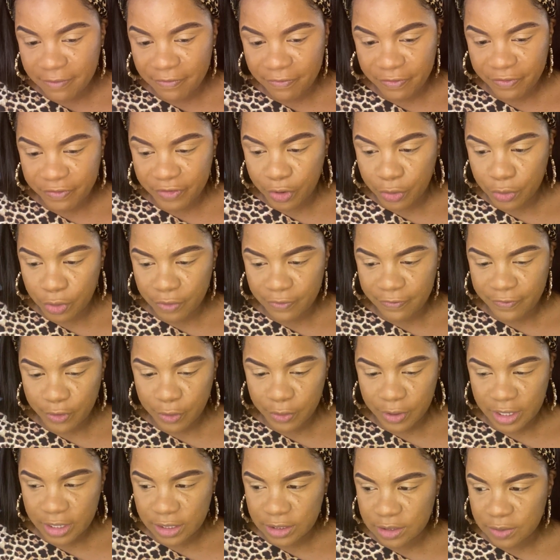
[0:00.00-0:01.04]
photo
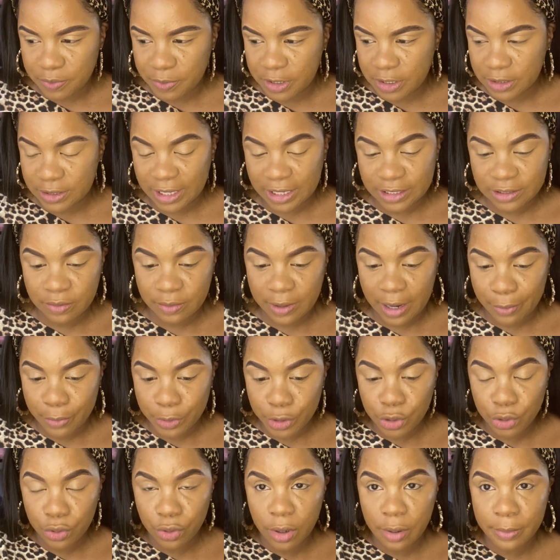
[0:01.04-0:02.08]
focus because that's what I
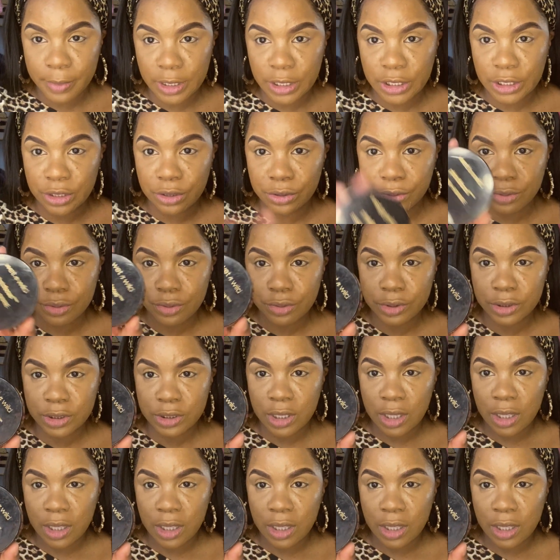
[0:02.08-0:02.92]
would normally use